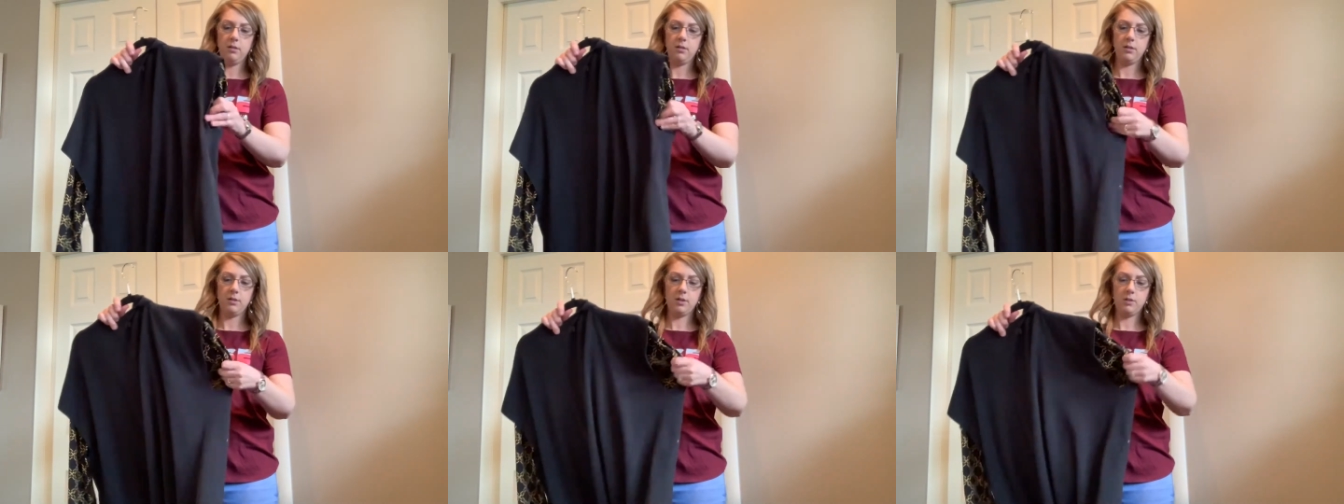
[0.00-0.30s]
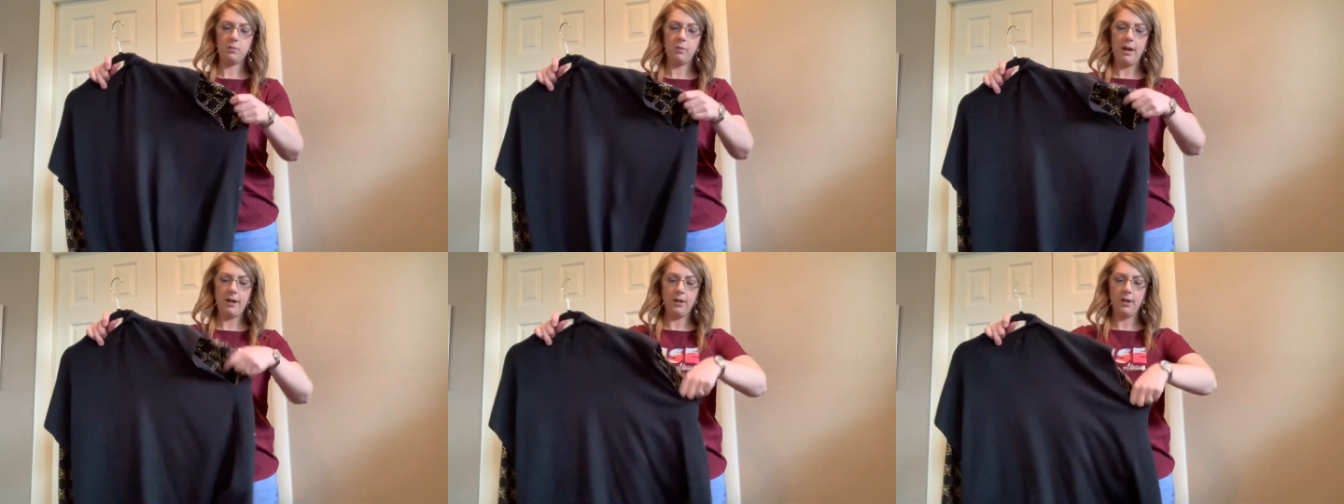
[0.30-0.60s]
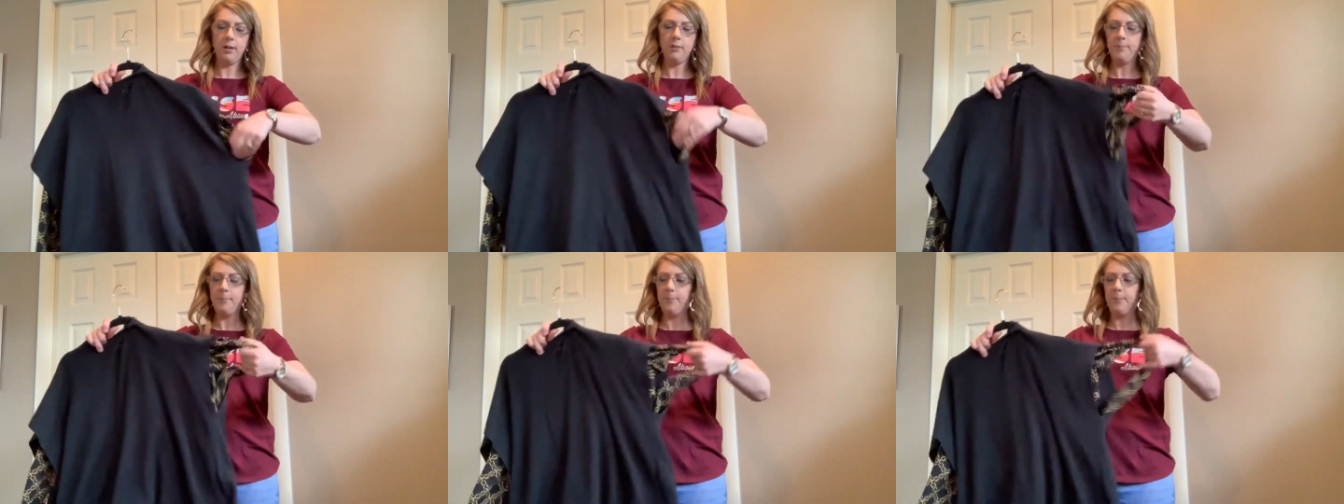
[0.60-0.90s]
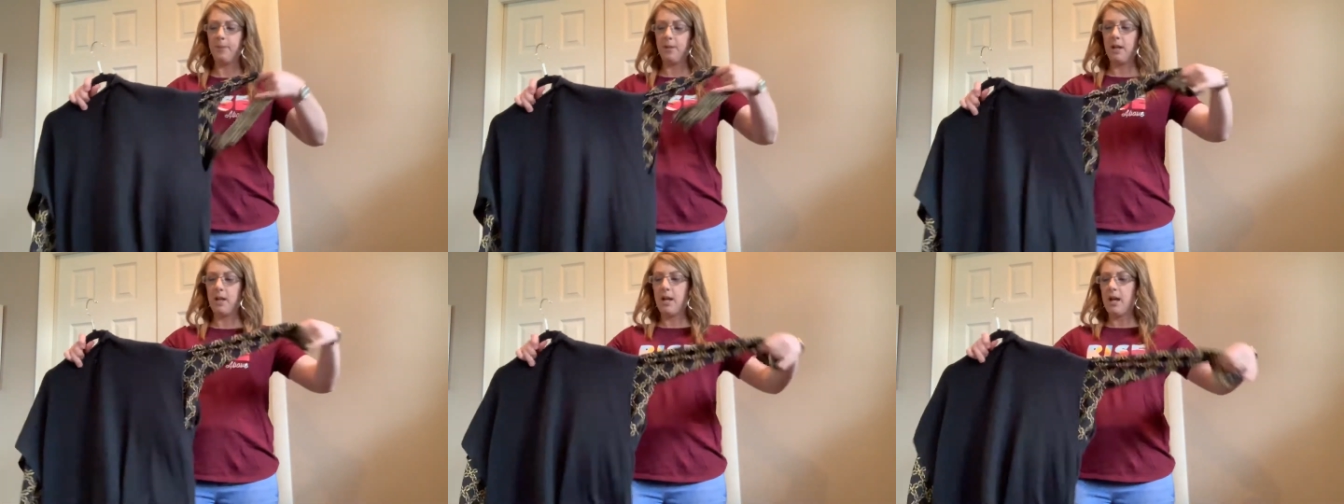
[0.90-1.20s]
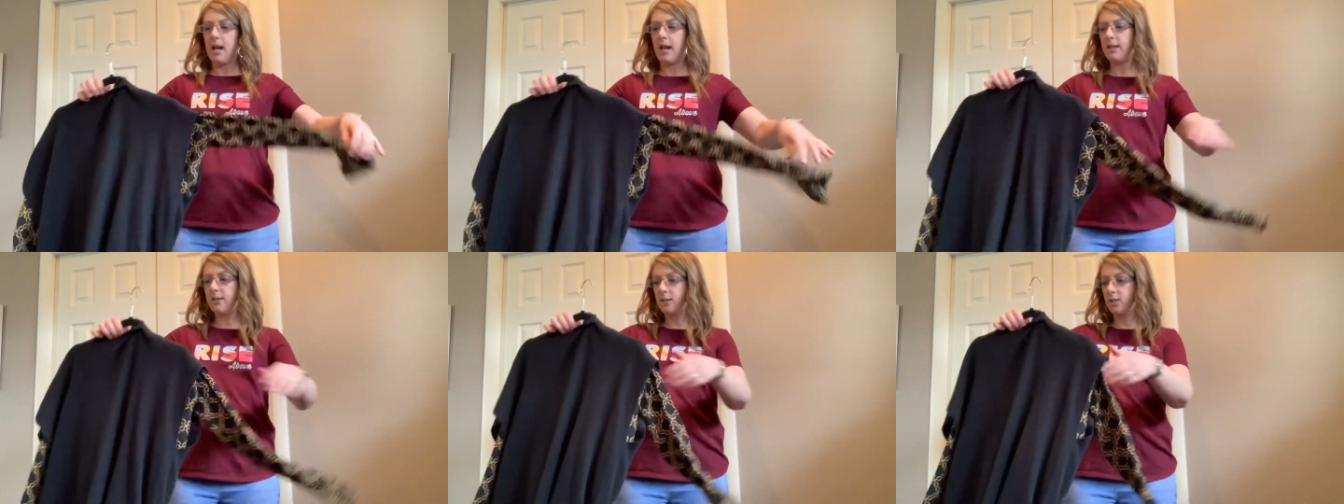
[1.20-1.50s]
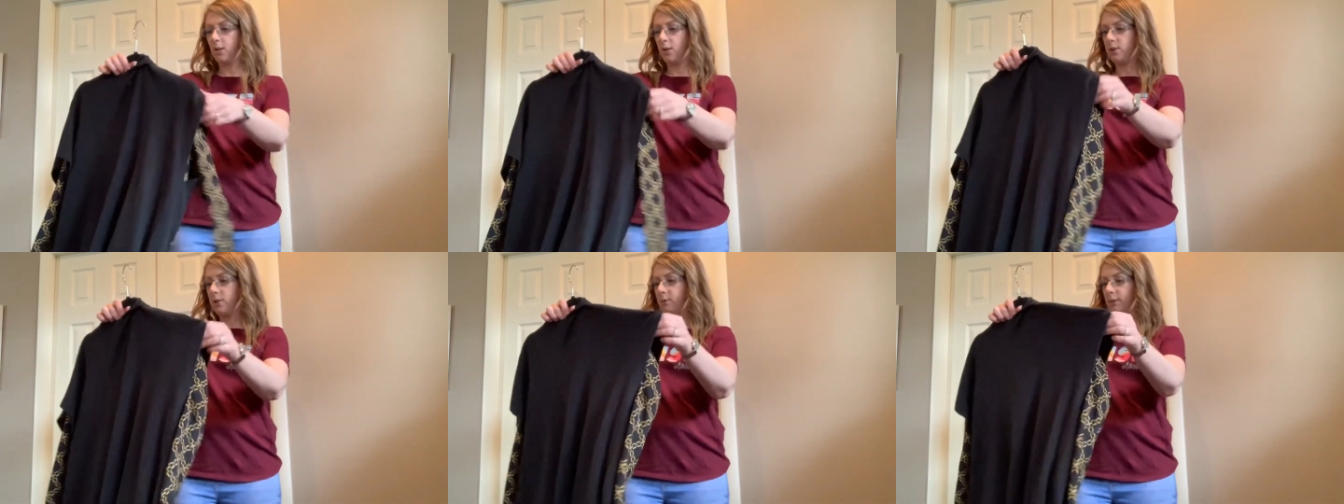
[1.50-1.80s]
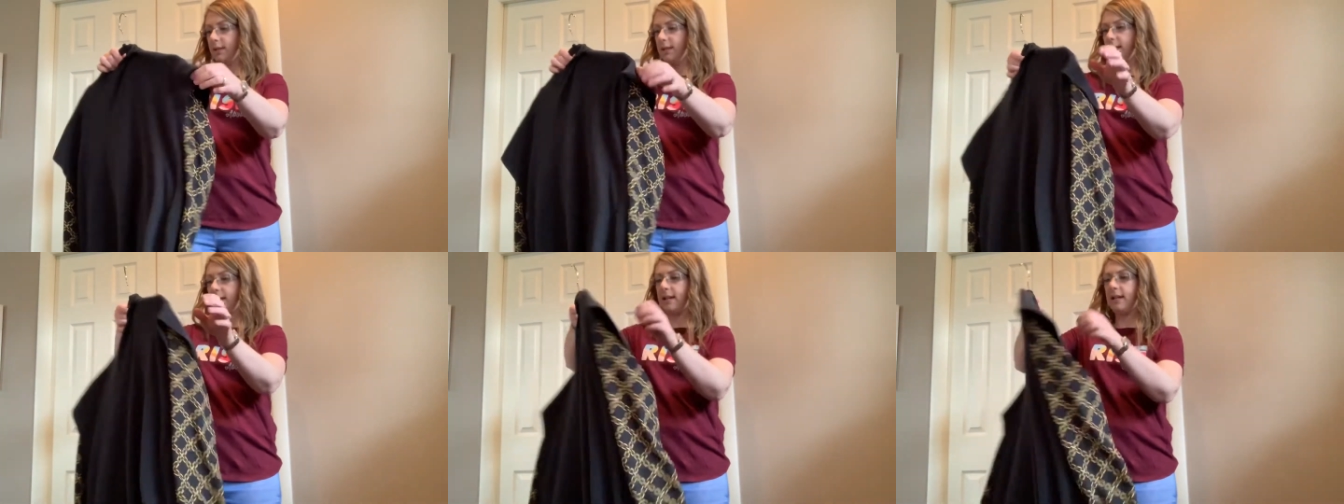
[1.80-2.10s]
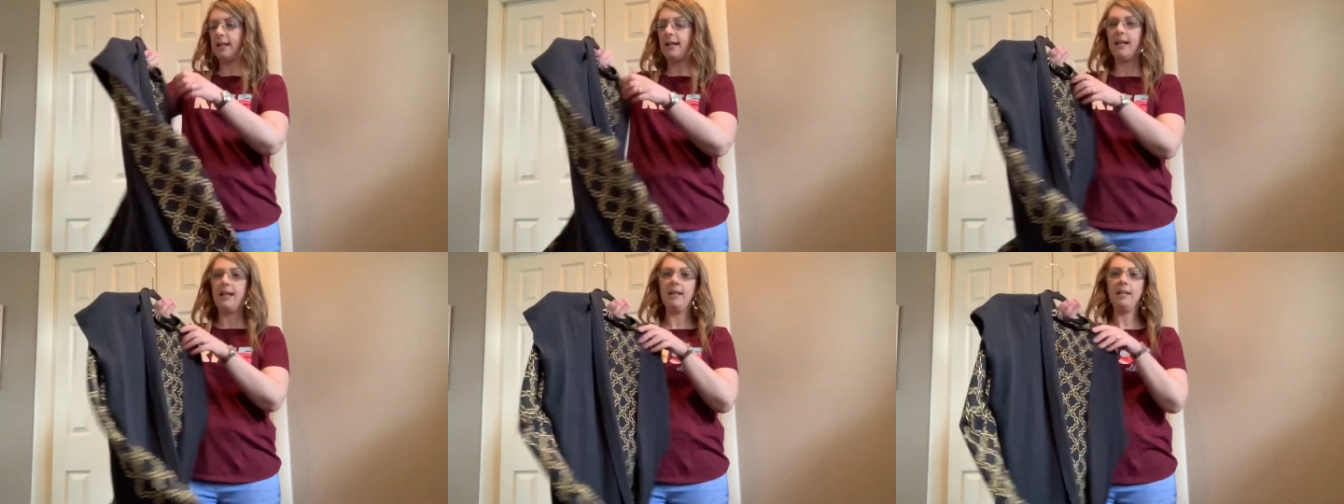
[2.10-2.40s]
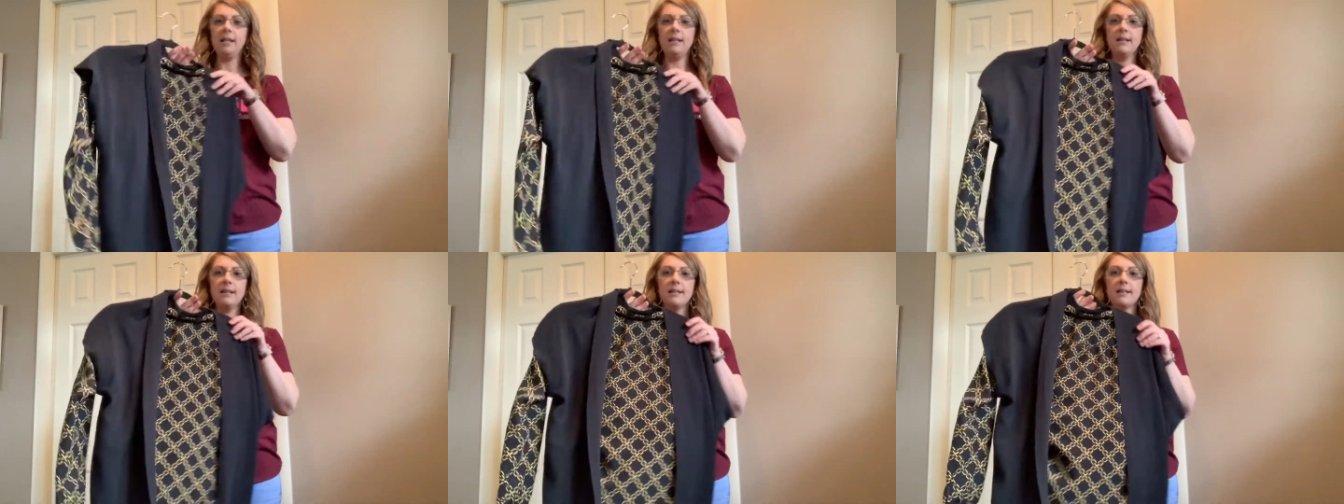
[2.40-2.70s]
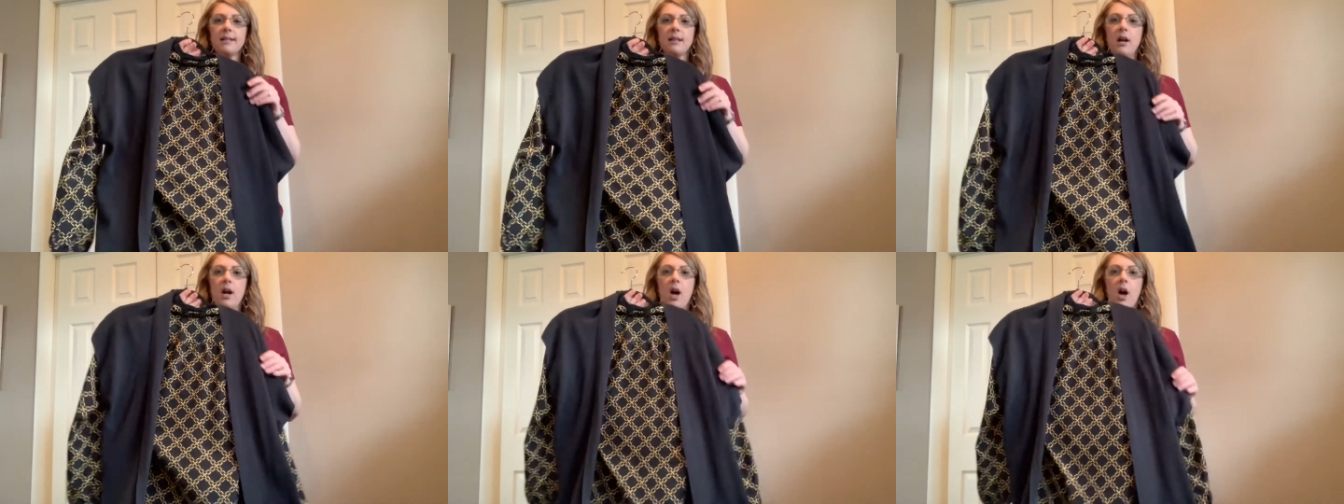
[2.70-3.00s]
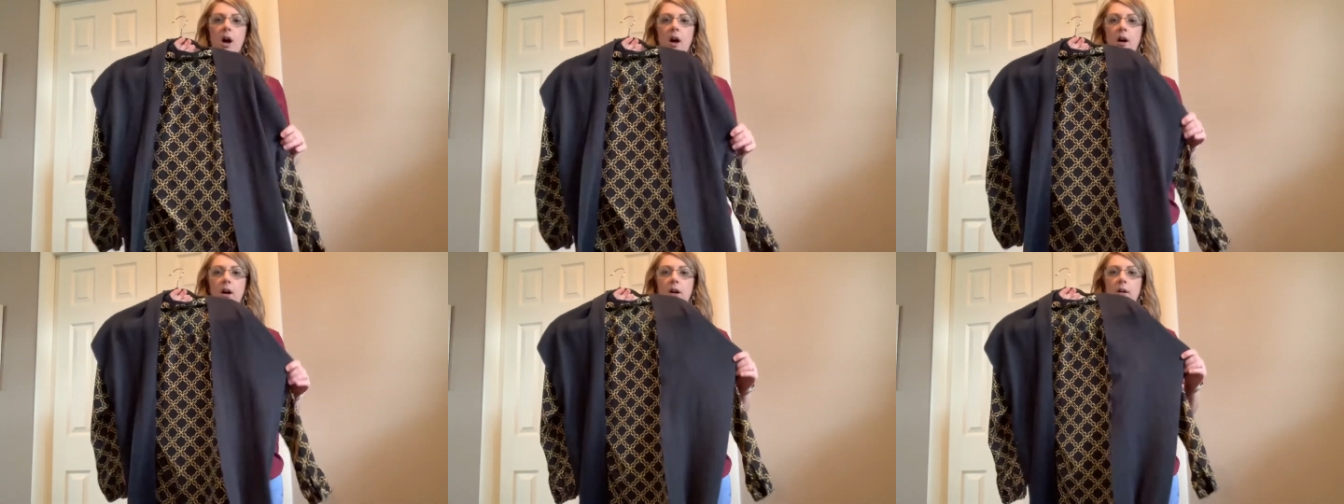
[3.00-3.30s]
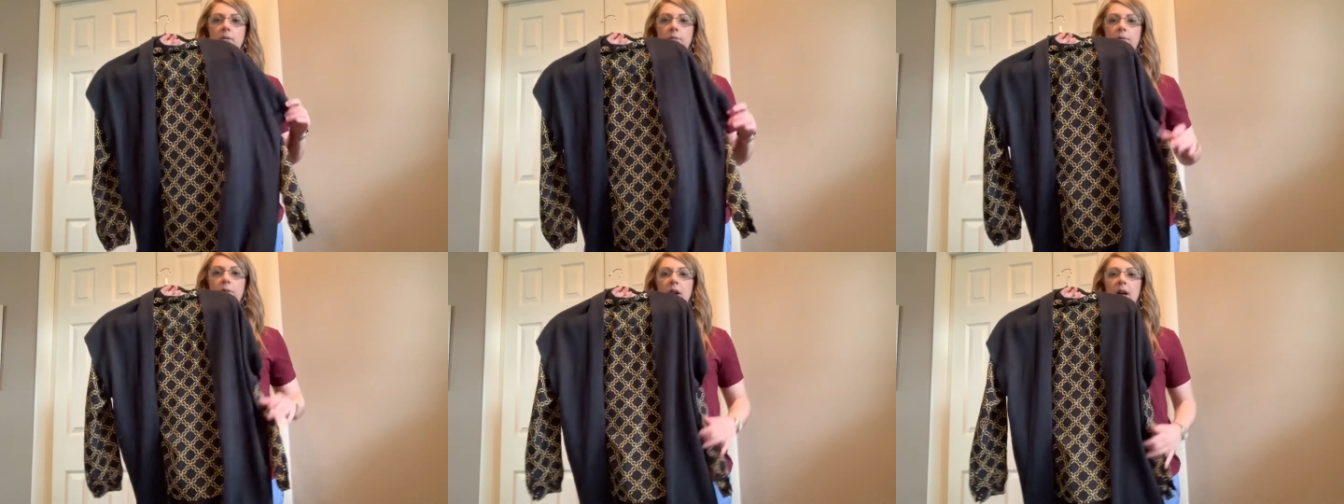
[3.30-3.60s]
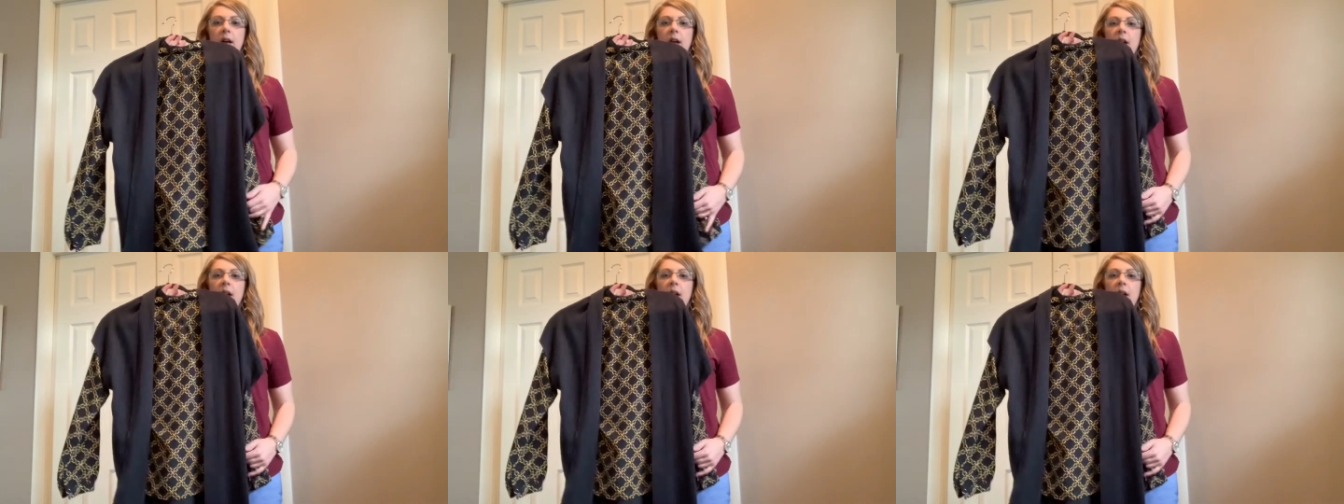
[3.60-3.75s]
sweater, and so you can get hints of